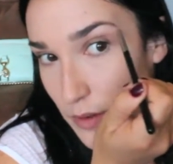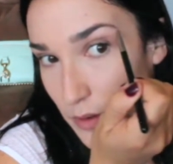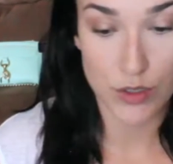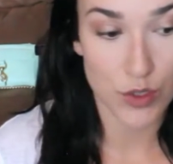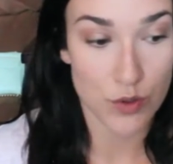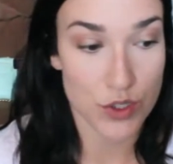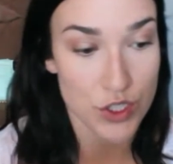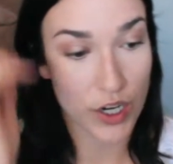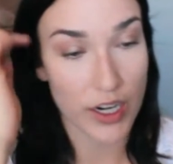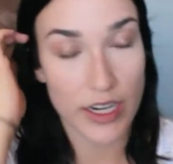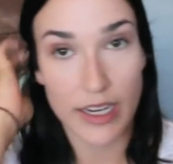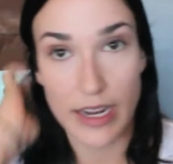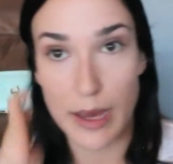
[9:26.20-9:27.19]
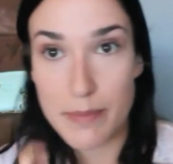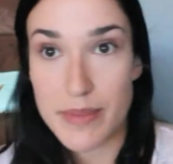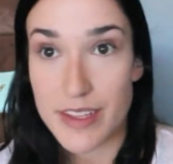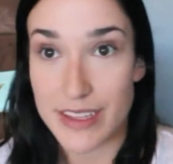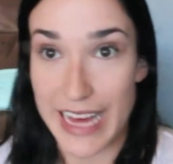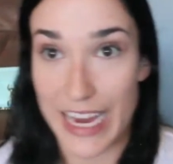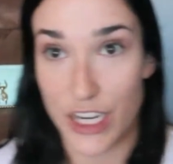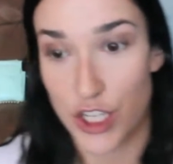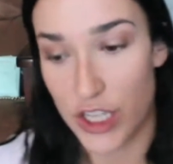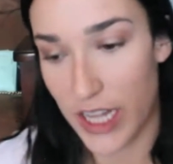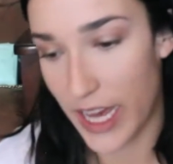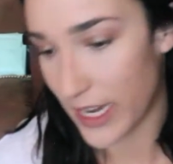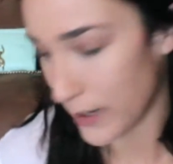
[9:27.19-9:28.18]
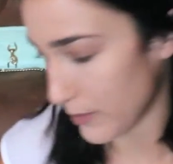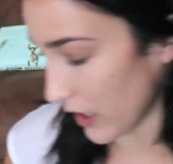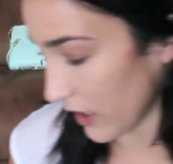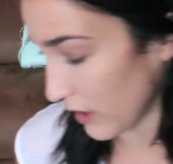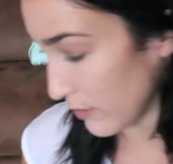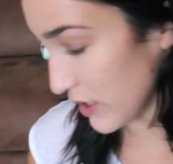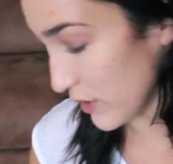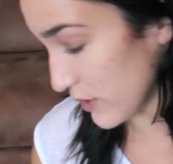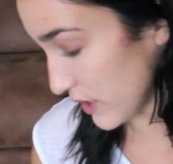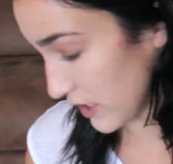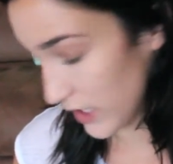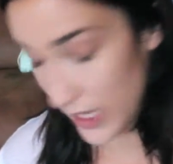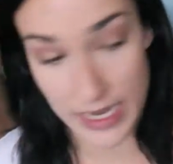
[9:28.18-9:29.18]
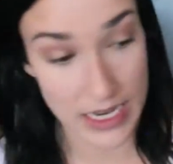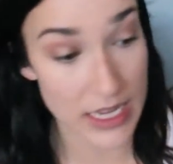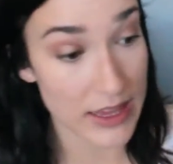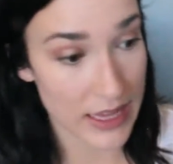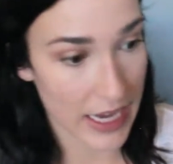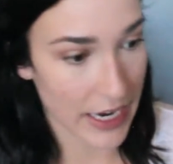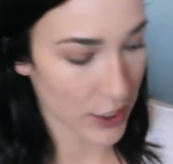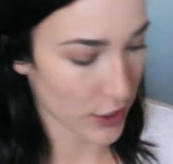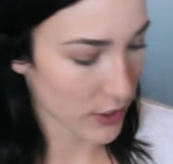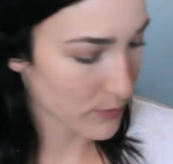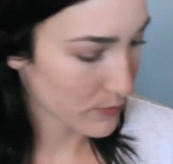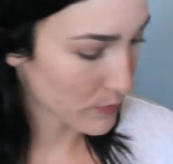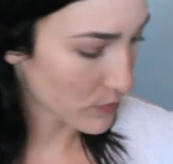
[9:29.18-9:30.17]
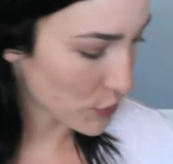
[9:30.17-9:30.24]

To darken up the lash line, I'm not going to be using any liner,